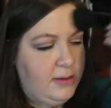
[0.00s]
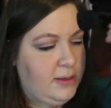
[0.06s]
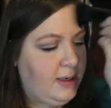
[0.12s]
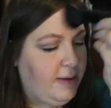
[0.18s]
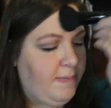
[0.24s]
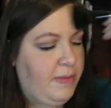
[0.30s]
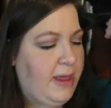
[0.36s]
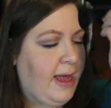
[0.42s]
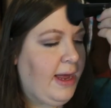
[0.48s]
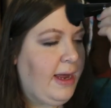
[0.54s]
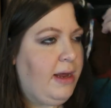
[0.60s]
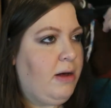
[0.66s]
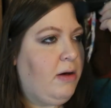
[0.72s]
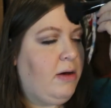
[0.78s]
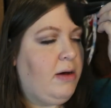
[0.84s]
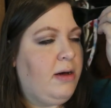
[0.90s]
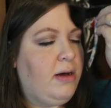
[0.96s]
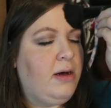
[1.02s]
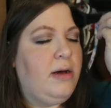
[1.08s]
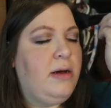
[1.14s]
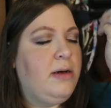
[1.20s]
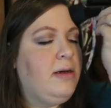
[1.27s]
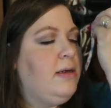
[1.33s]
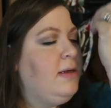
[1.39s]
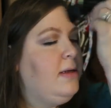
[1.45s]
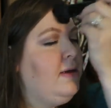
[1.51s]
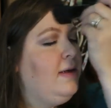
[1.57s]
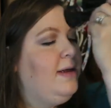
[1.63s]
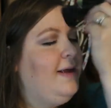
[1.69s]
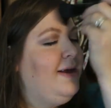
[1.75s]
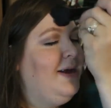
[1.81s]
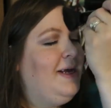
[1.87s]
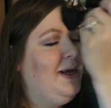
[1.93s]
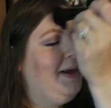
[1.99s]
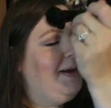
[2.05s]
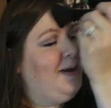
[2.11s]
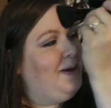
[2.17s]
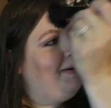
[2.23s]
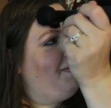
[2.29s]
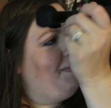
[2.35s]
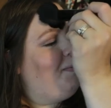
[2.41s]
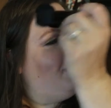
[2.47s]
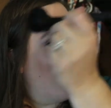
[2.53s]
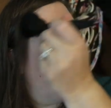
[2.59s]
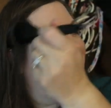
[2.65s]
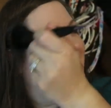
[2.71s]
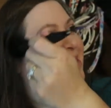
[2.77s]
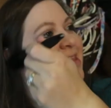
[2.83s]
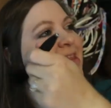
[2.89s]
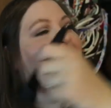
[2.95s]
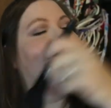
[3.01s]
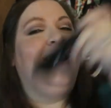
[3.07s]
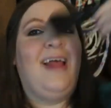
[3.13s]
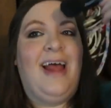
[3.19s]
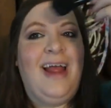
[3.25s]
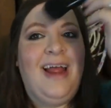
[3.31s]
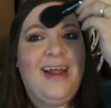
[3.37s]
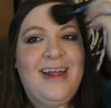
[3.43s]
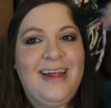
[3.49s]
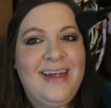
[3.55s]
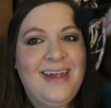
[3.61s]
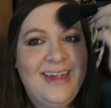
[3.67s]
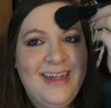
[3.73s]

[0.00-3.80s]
dip that. Oh, but this is like